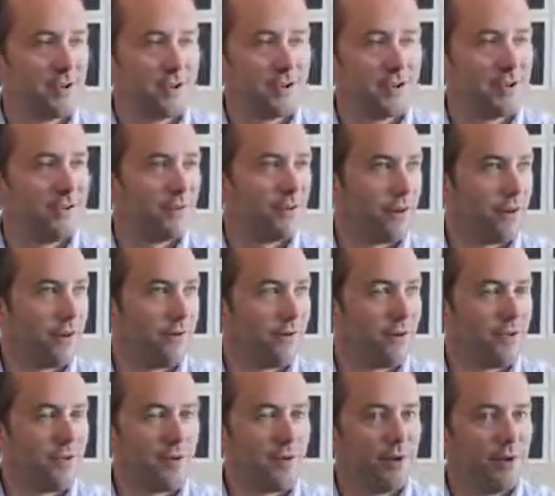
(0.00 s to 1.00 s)
that take
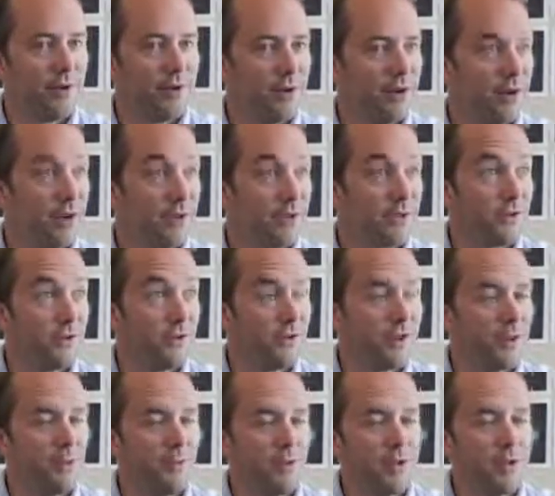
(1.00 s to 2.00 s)
forever to build and cost a whole
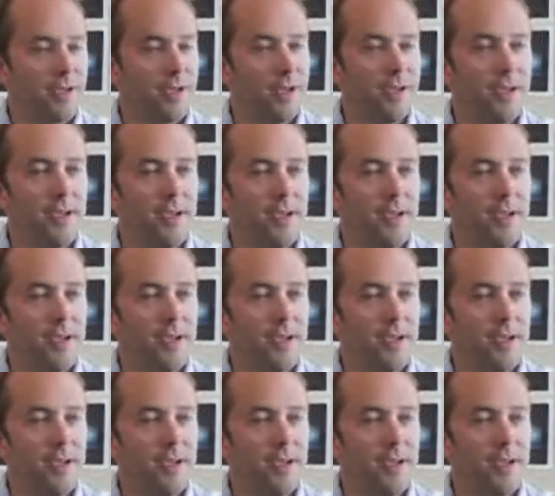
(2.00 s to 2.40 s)
lot of money.